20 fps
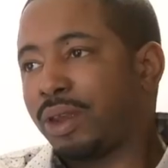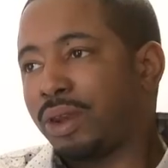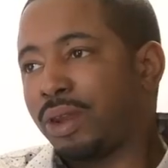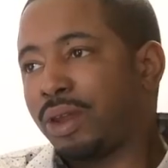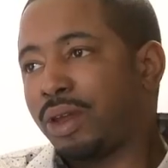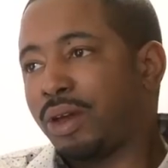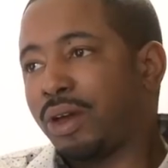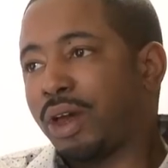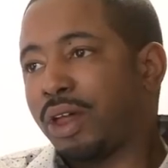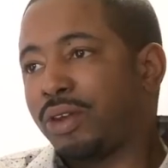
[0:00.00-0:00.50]

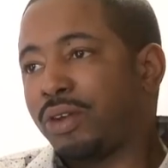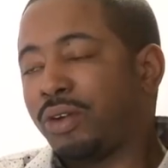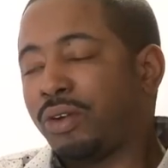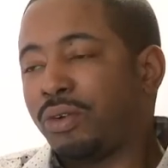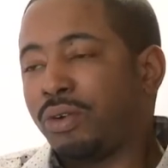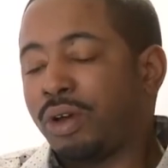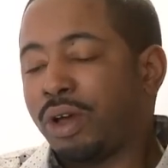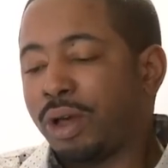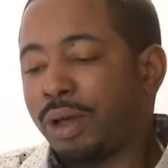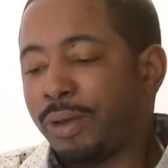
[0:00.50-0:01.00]
Now, I
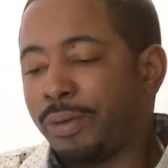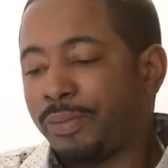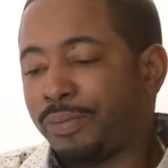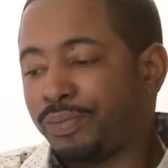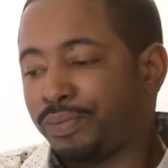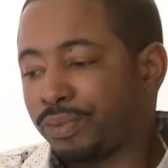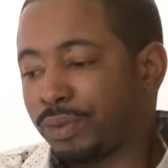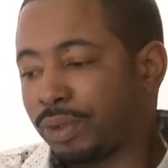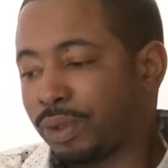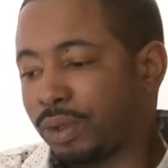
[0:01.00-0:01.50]
know um,
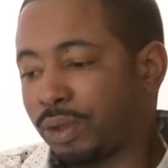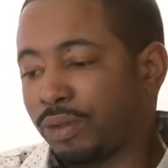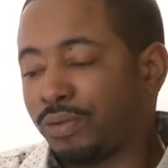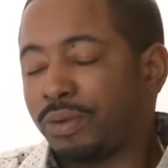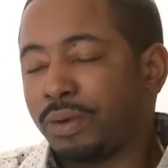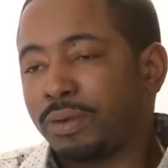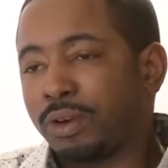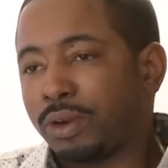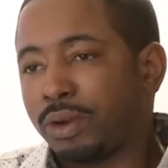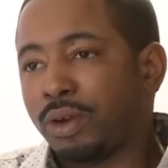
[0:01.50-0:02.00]

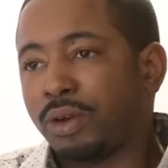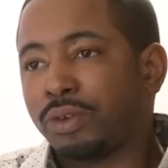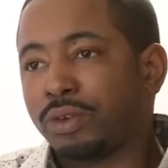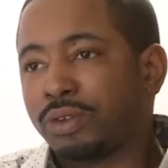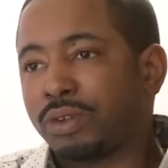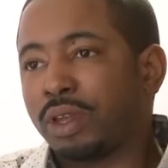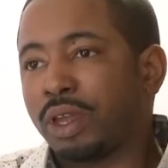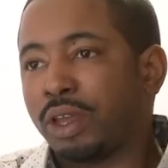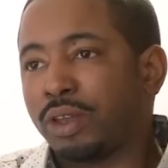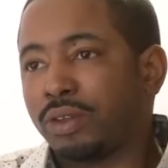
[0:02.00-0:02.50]
from the
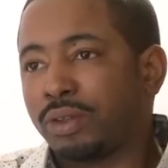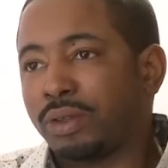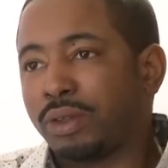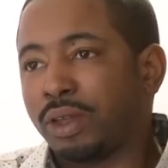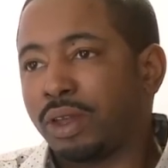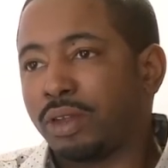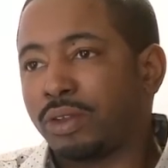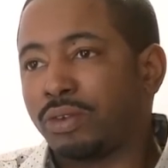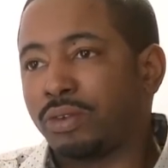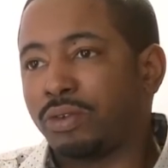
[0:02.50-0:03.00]
notes that,
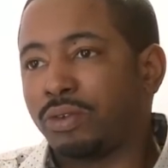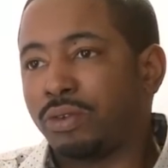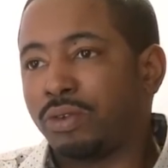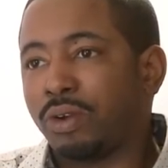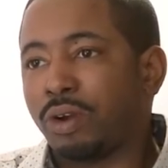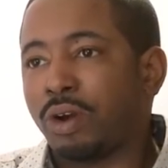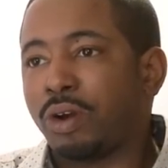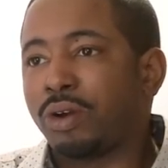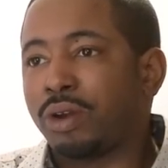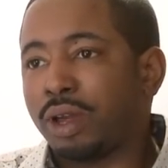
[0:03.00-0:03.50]
that
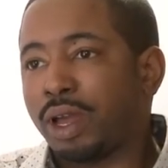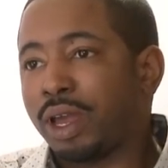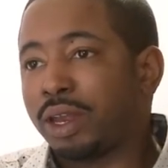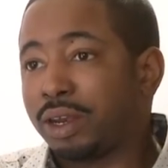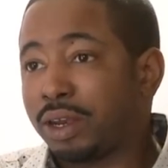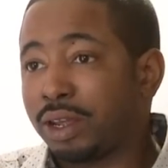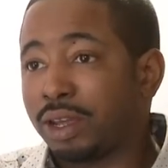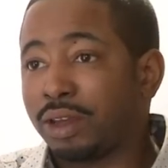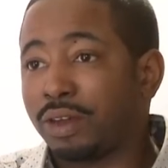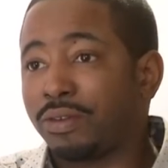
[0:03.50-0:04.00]
you heard the
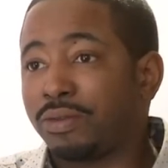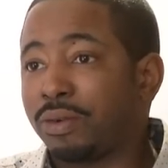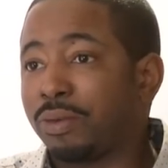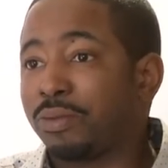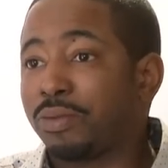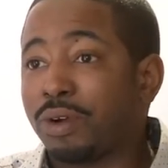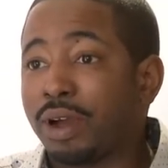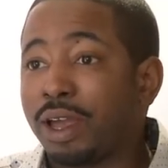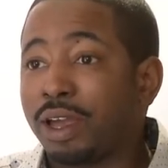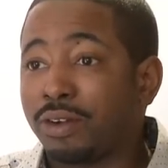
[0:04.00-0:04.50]
idea
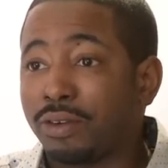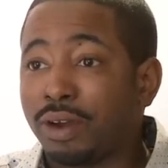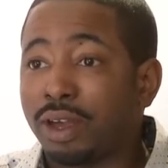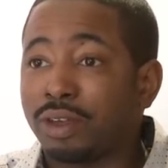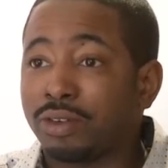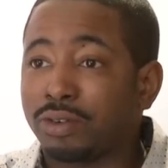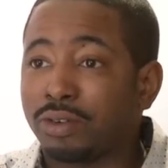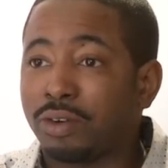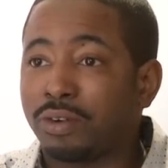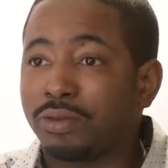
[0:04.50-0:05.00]
from Brian
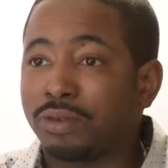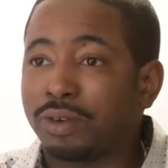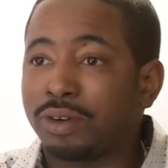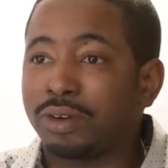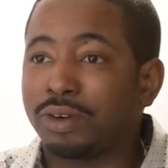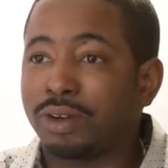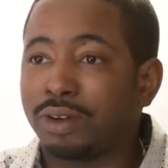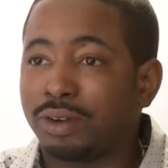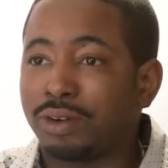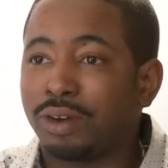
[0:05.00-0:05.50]
Grazer
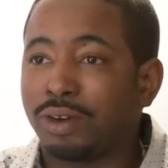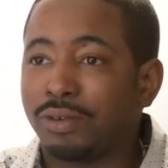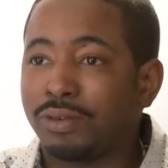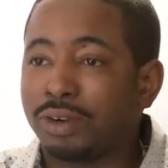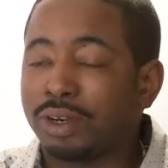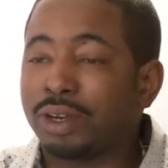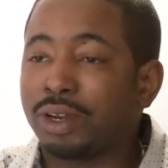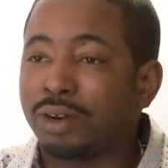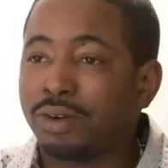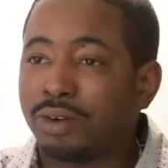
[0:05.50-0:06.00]
over, yeah. over
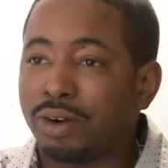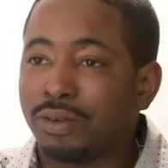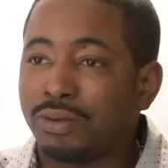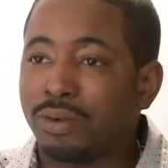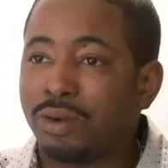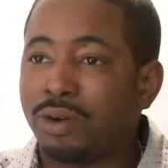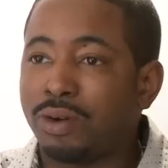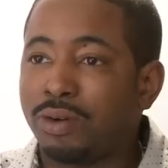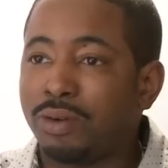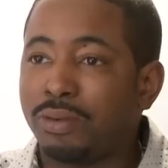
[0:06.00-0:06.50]
dinner in
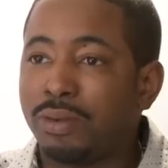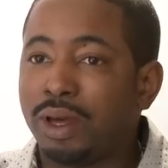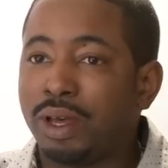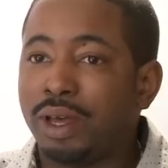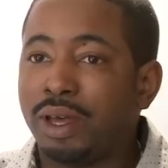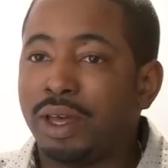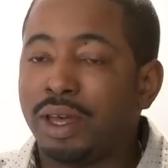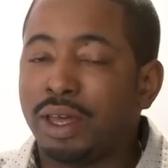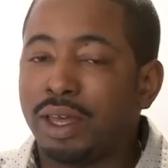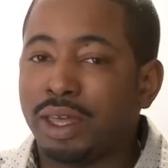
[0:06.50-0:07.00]
Rome.
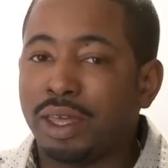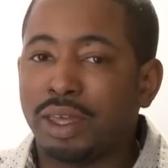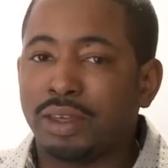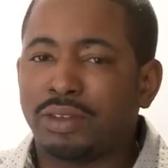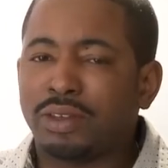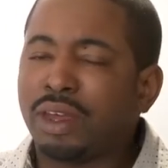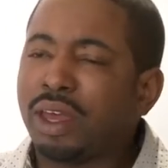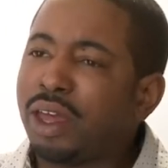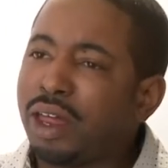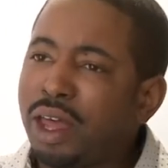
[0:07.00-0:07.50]
Yeah.
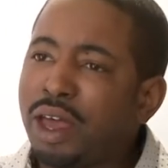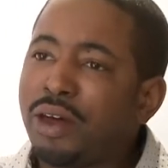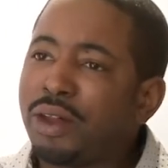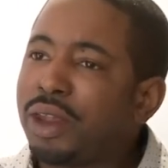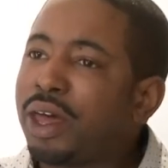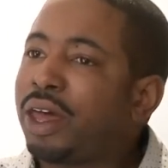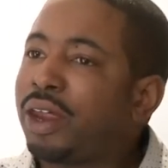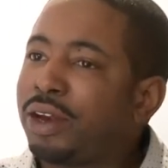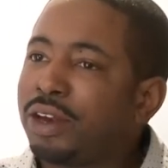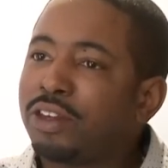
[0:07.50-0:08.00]
Is that how a
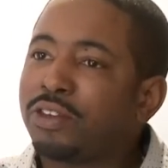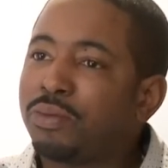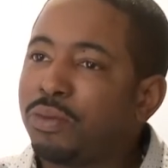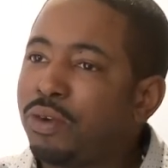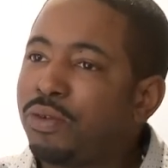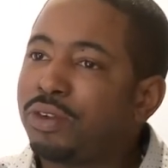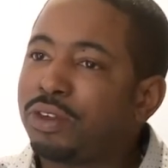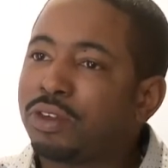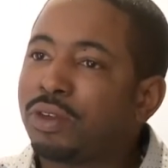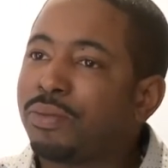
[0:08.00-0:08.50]
lot of these
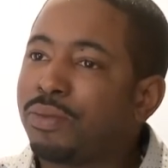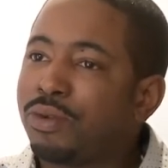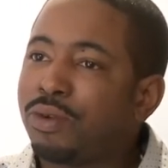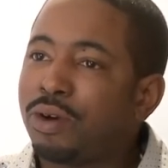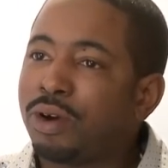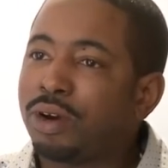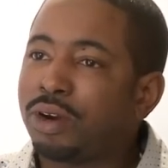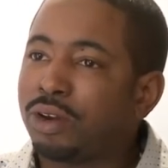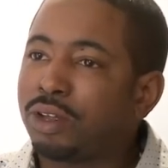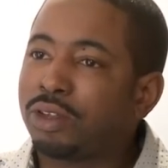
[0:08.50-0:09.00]
movies are
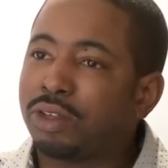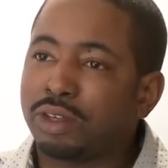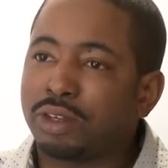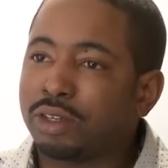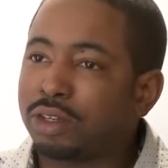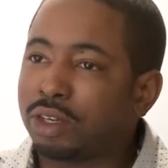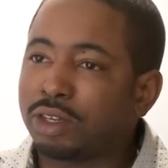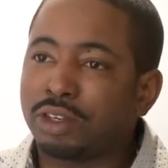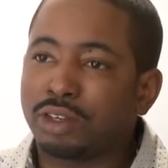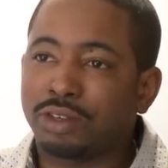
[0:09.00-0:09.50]
born? Does
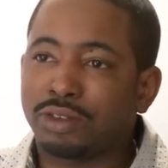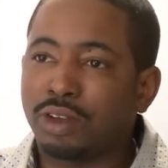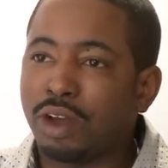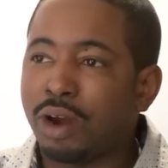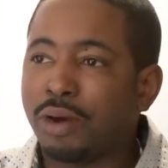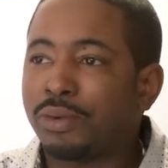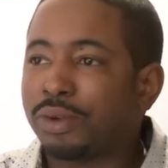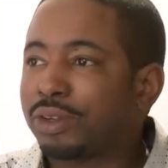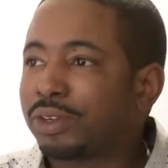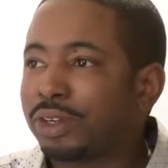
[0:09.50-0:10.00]
it, does it
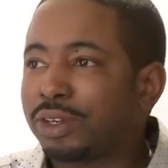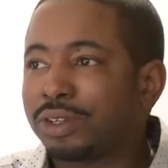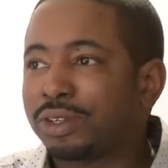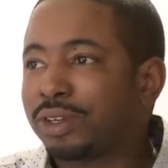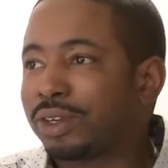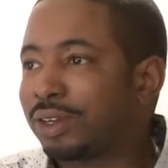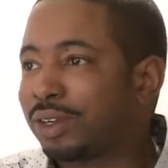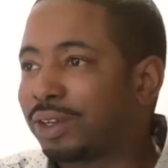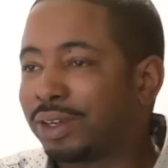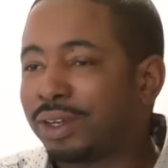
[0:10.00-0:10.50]
start with just
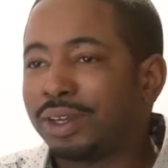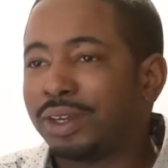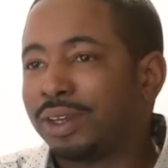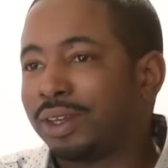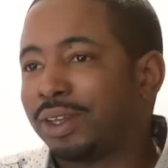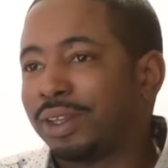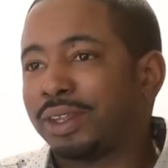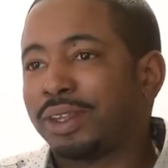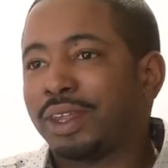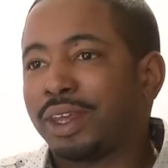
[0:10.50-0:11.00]
a,
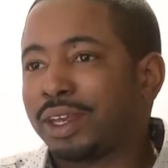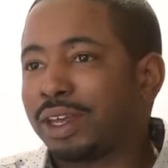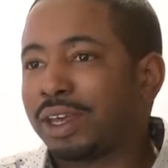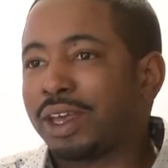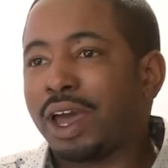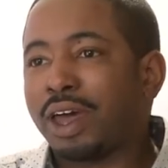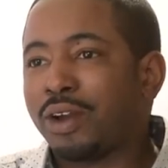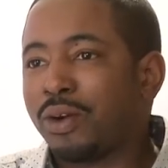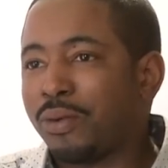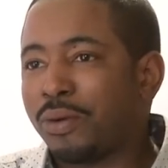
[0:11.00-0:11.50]
like a
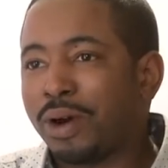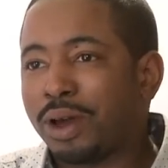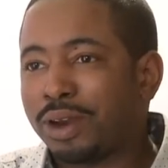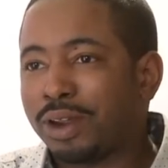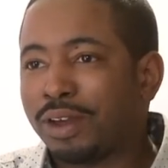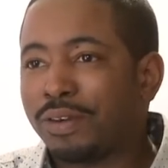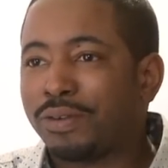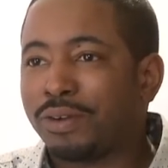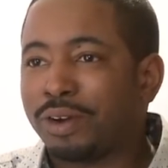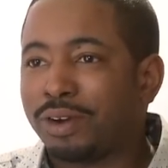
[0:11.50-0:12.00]
notion, kind of what
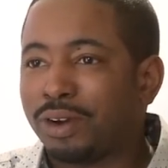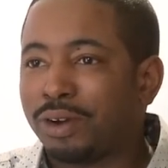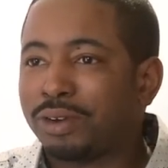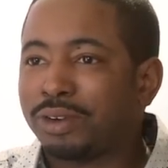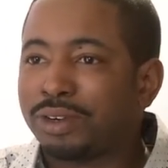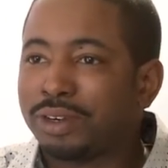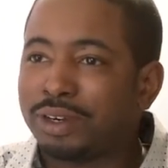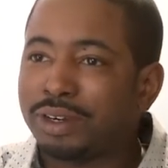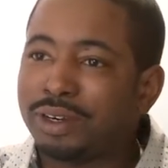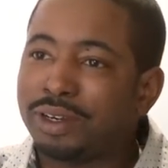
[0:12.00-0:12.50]
if or
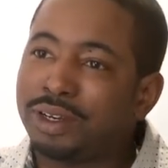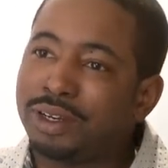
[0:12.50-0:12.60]
notion?